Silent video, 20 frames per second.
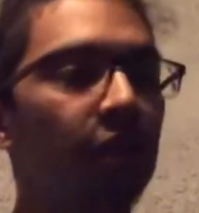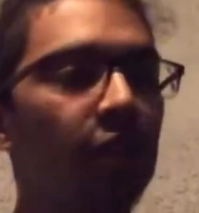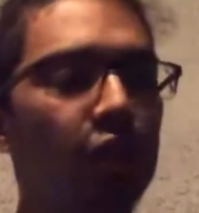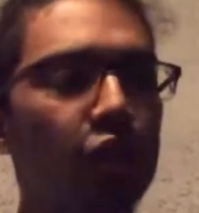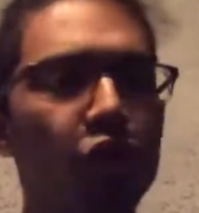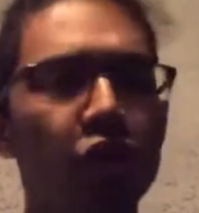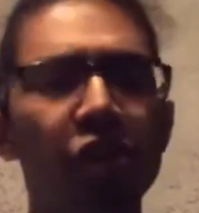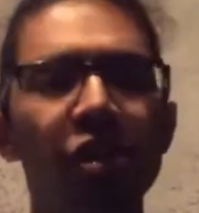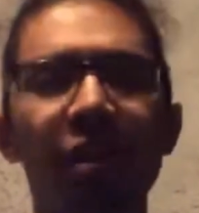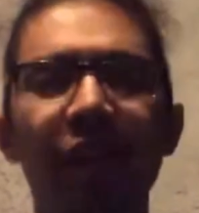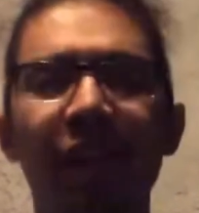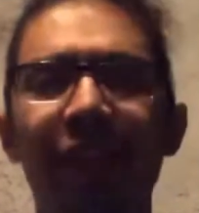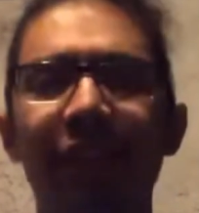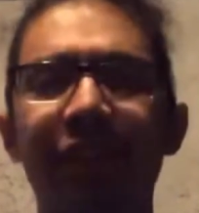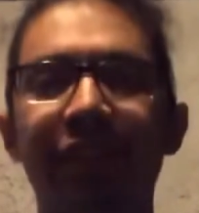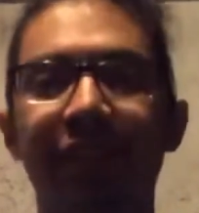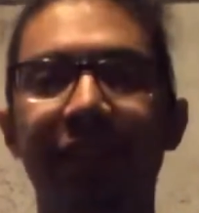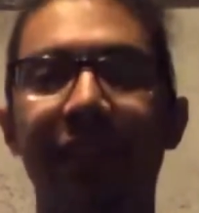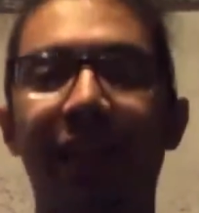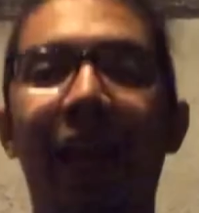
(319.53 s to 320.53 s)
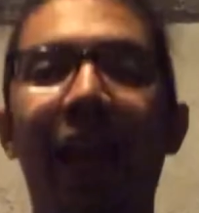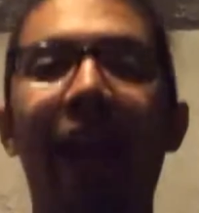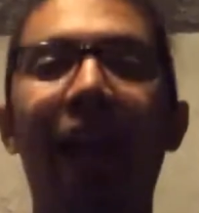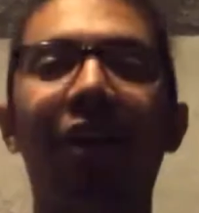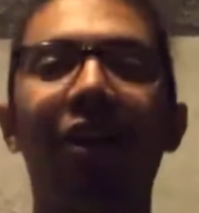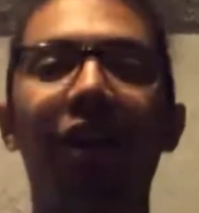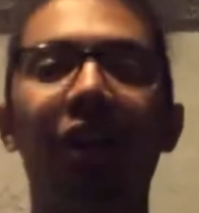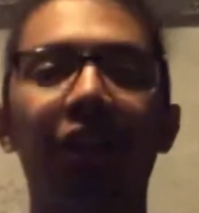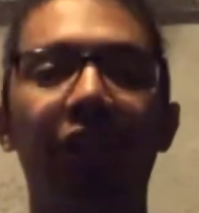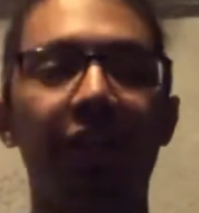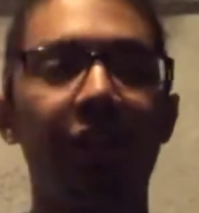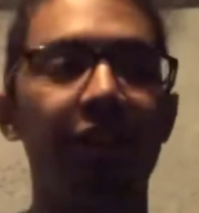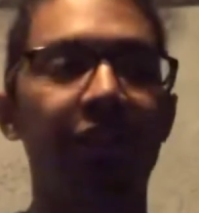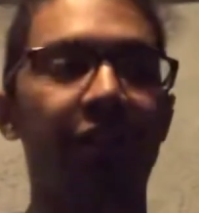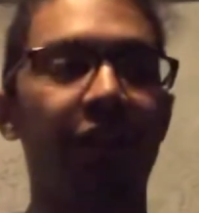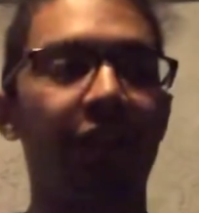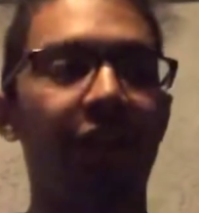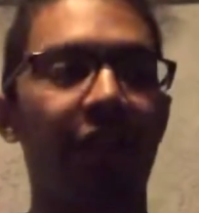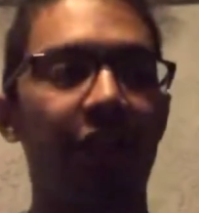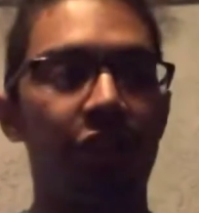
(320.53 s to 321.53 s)
You like stand on it
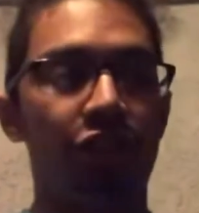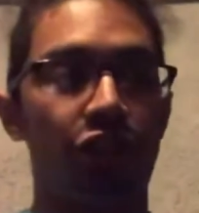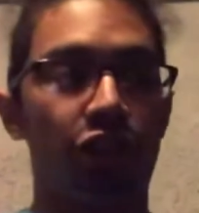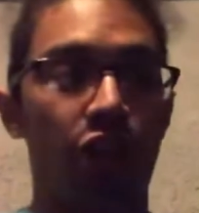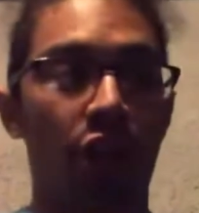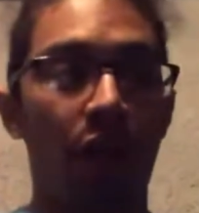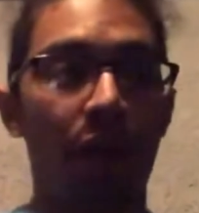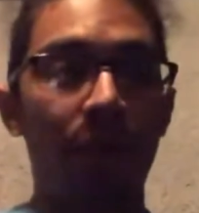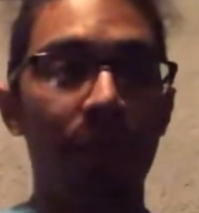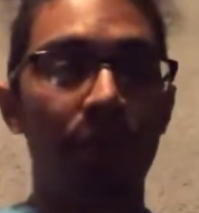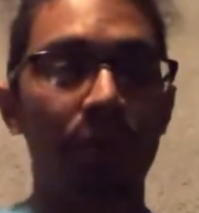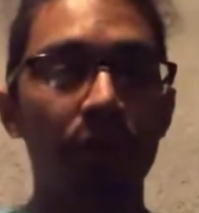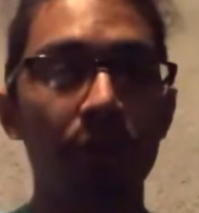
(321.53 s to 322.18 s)
and like jump.